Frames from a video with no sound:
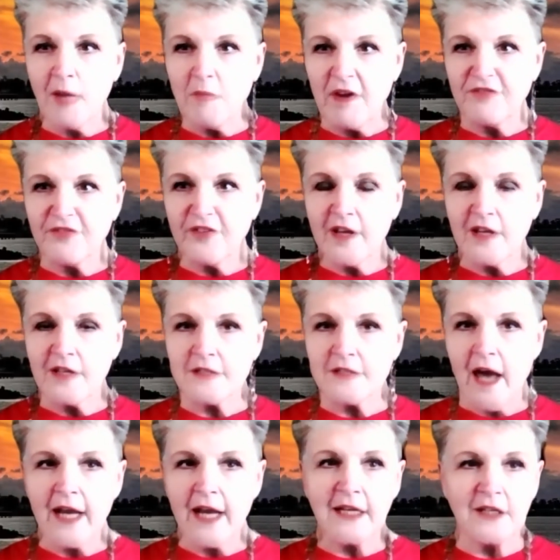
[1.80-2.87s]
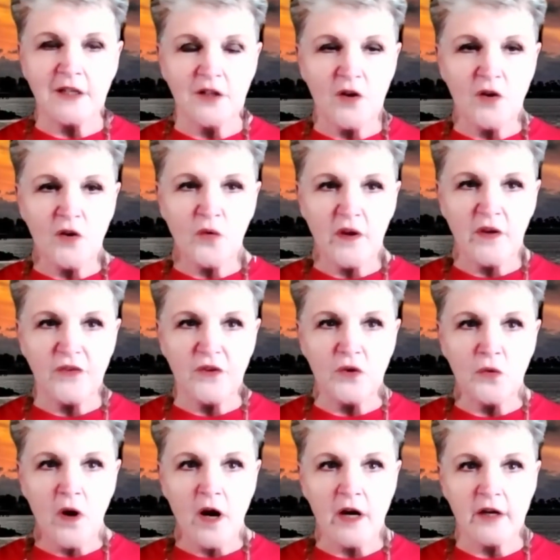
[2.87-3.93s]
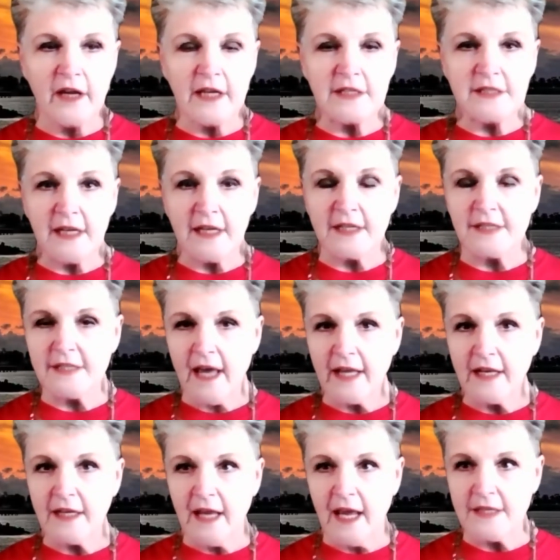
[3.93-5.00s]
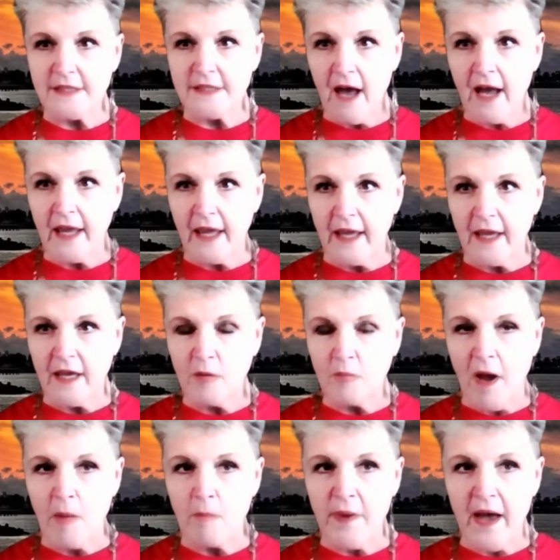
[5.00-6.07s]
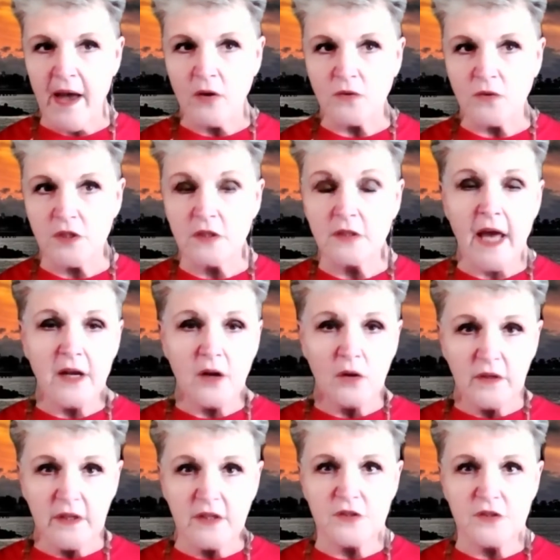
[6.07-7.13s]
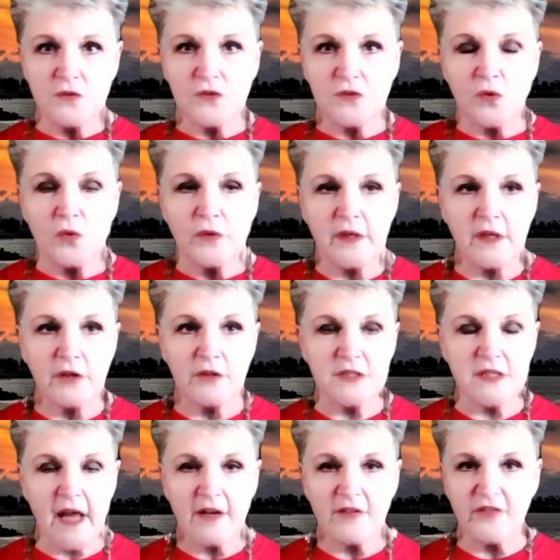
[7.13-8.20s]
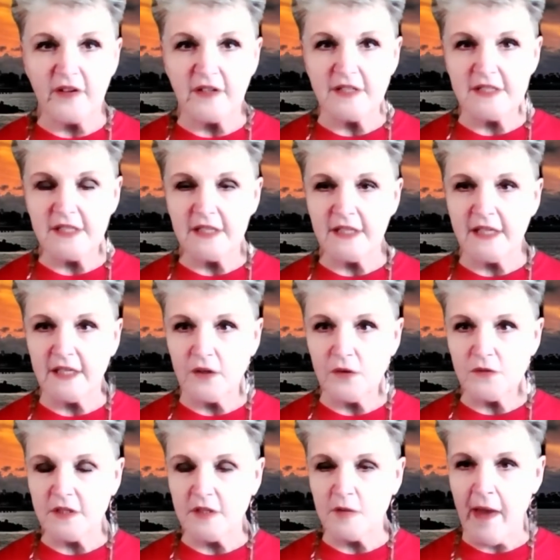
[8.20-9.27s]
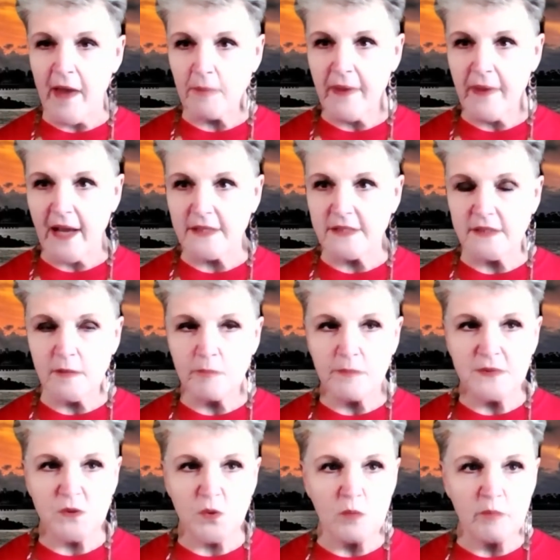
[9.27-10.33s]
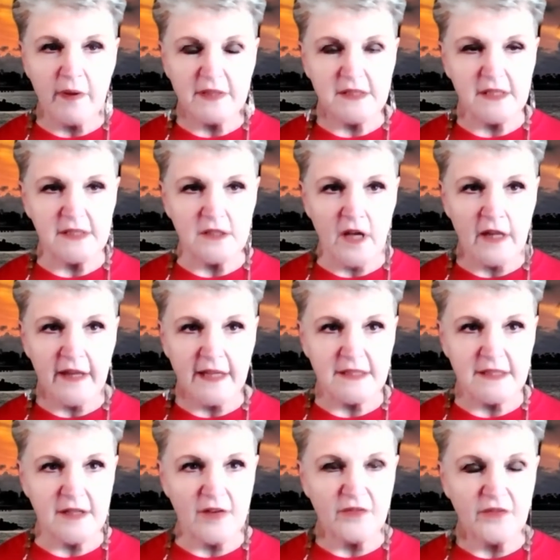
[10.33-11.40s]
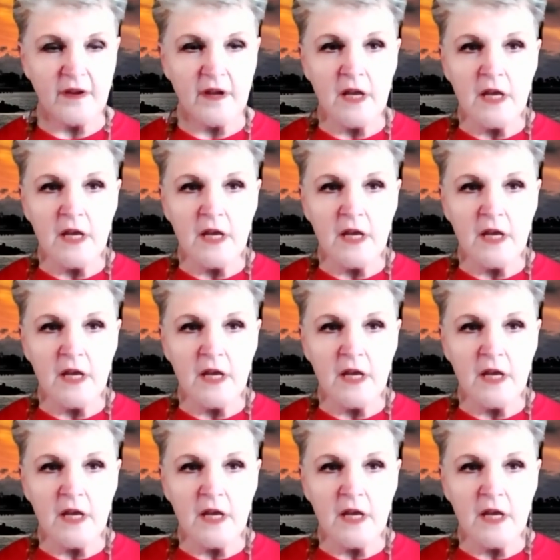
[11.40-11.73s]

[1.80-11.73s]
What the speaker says: Hi, my friends. I didn't know if you are as excited as I am about not only the new school year. It's kind of fun to see the kiddos and the backpacks and the school buses and all that stuff